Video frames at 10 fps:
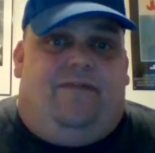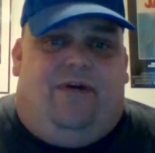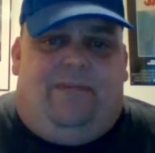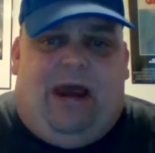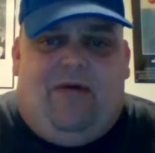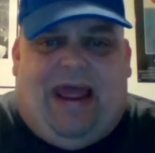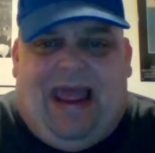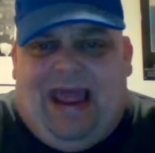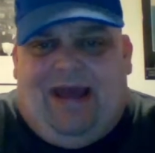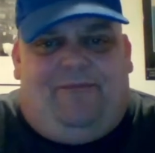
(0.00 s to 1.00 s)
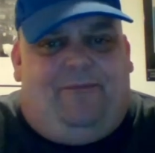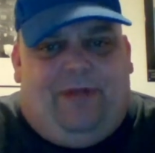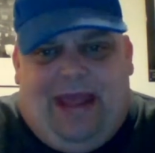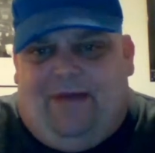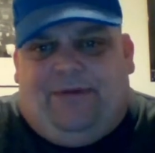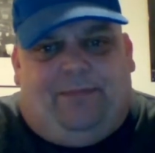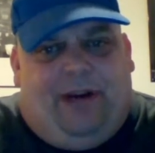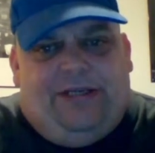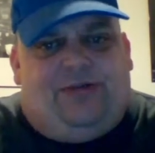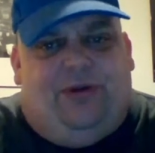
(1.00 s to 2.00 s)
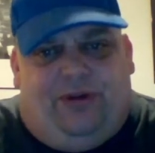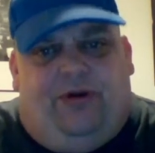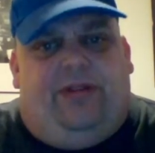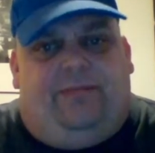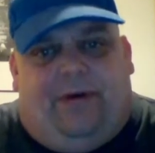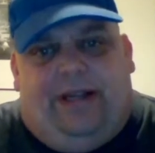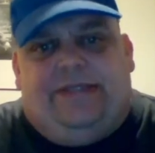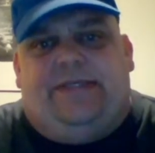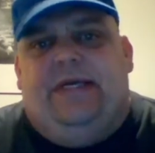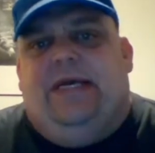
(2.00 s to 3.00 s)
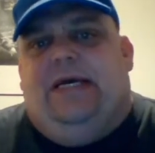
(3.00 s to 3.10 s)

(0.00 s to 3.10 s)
for about a half half the price to a third of the price.